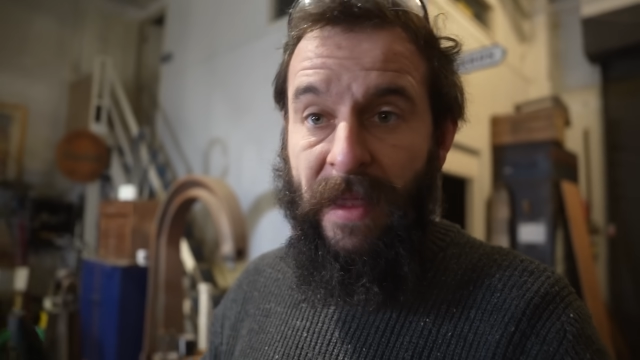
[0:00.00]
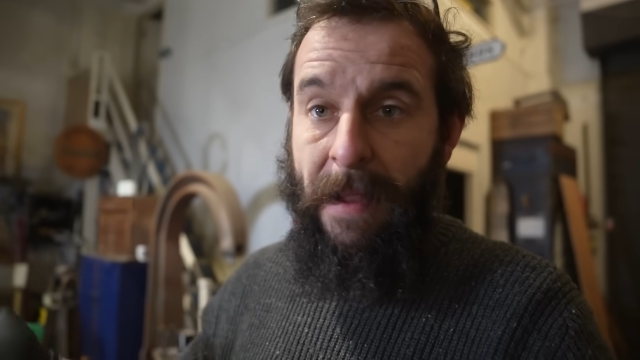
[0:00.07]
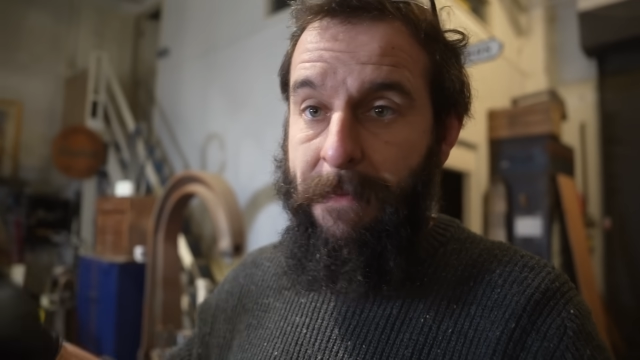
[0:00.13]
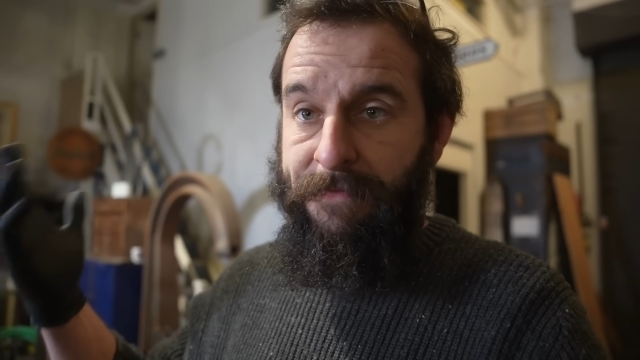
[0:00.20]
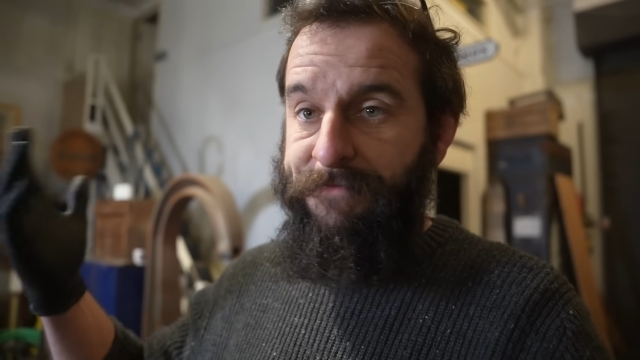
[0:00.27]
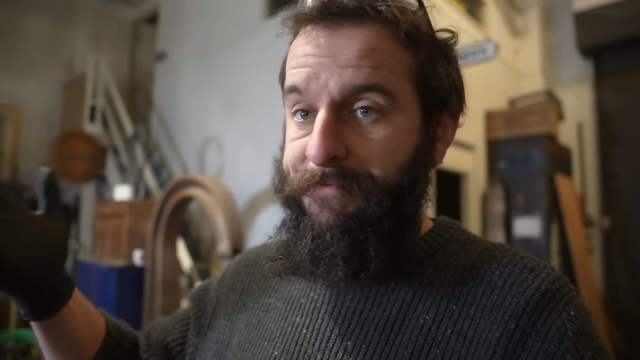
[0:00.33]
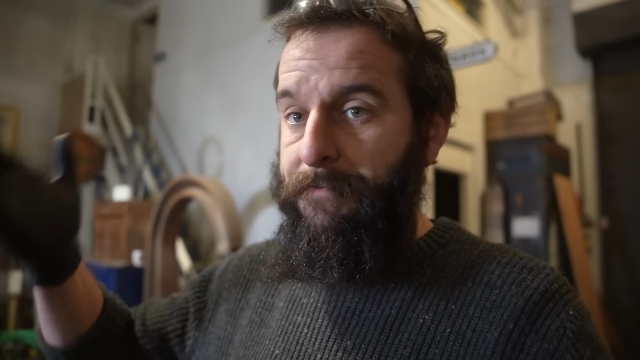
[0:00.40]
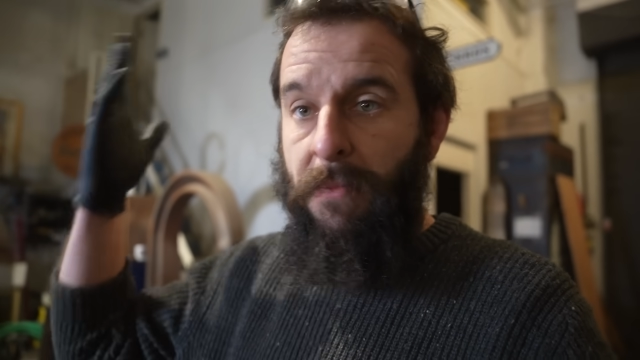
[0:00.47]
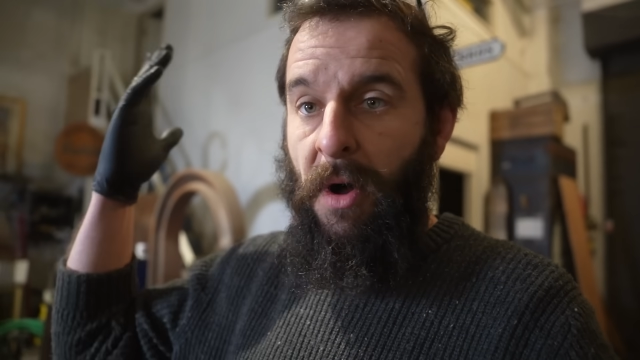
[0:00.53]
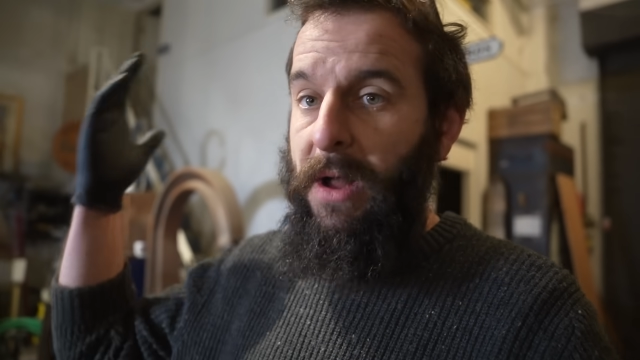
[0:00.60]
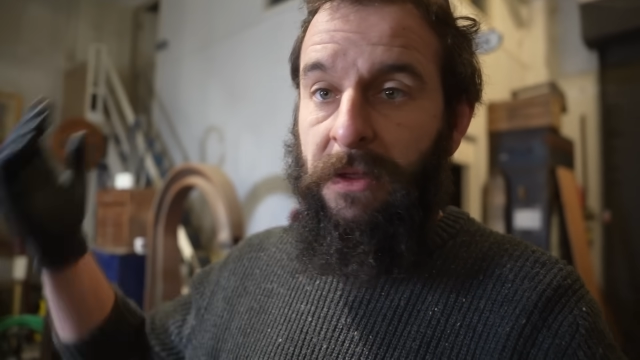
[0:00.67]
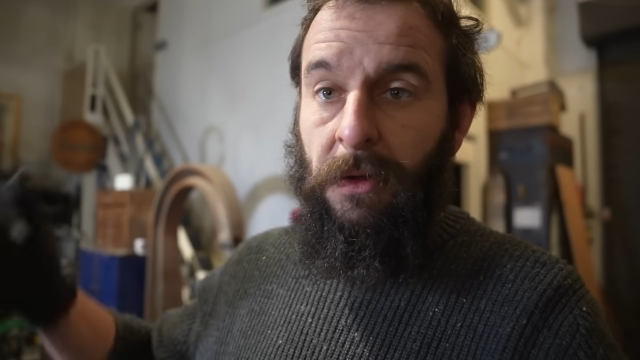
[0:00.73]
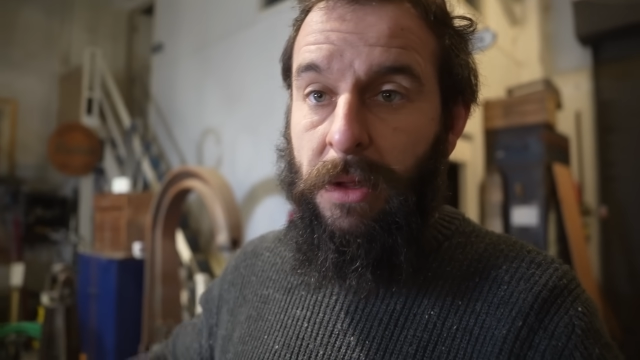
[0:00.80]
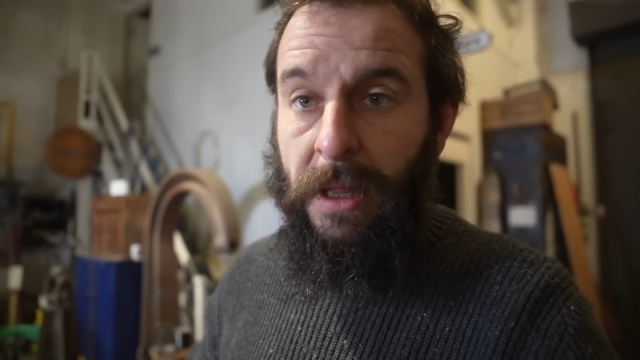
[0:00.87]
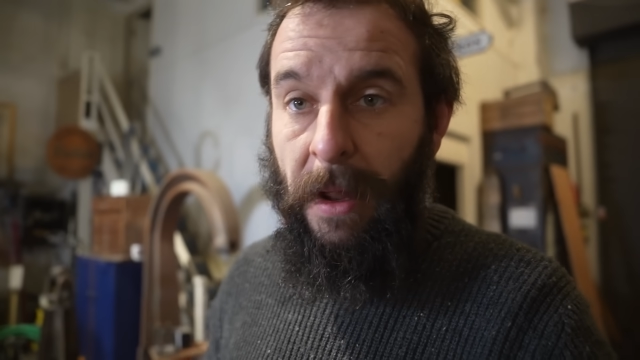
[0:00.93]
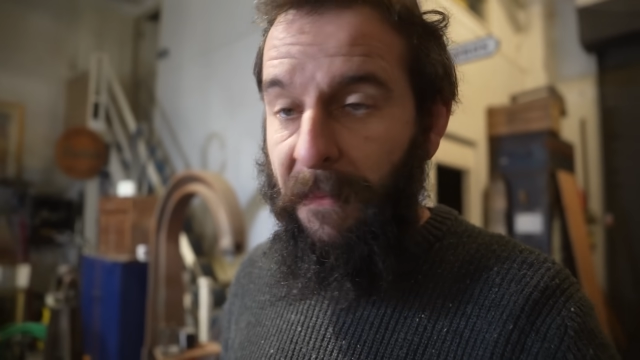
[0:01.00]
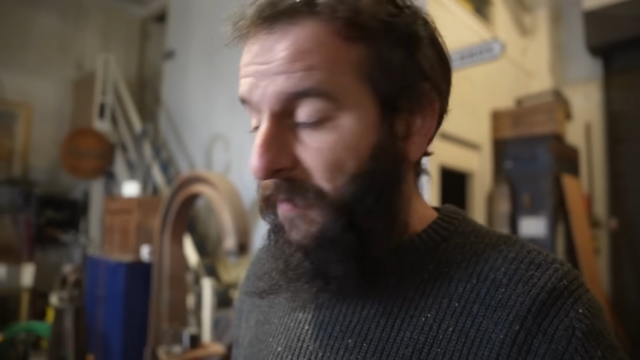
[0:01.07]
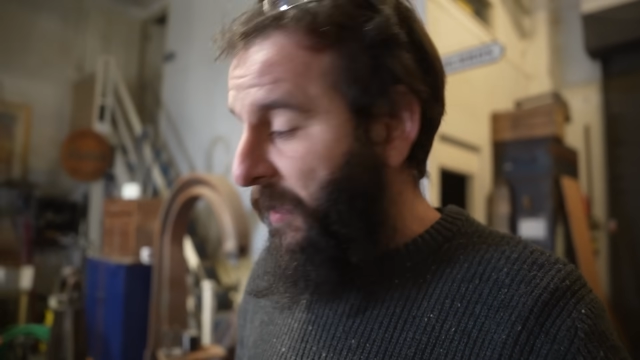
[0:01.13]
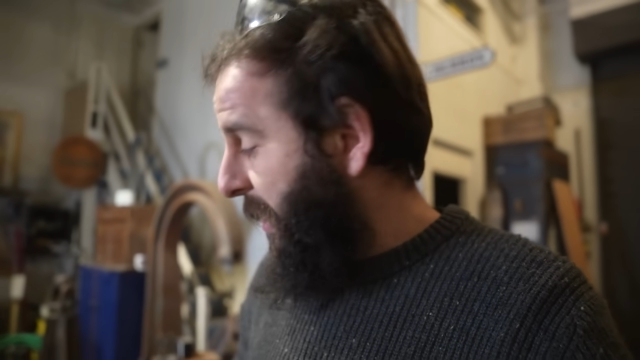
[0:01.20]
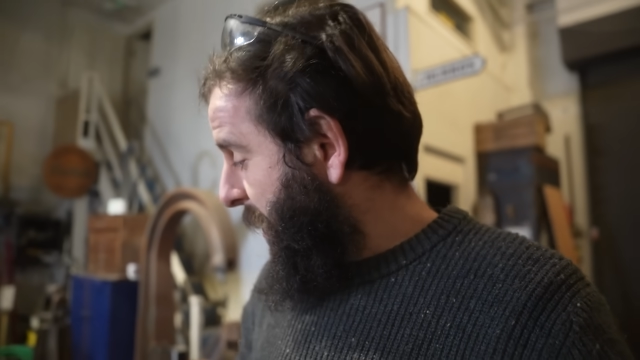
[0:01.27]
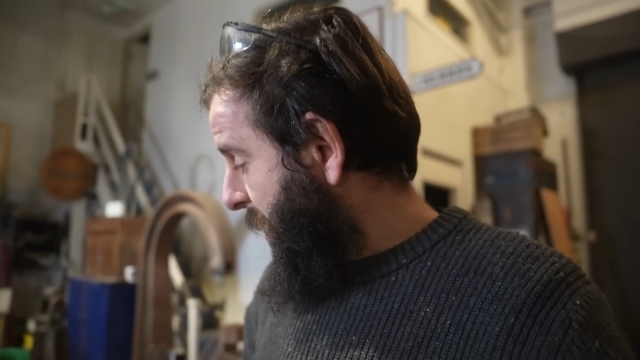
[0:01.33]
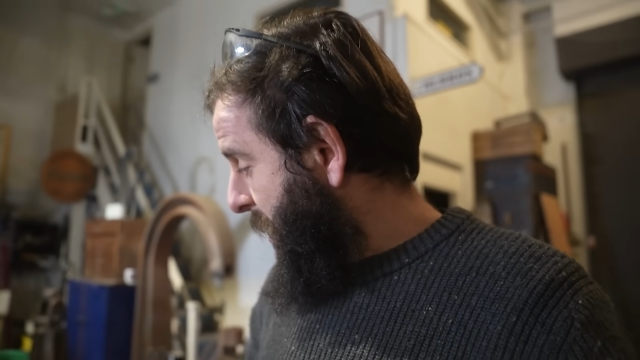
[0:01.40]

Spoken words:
That might do something.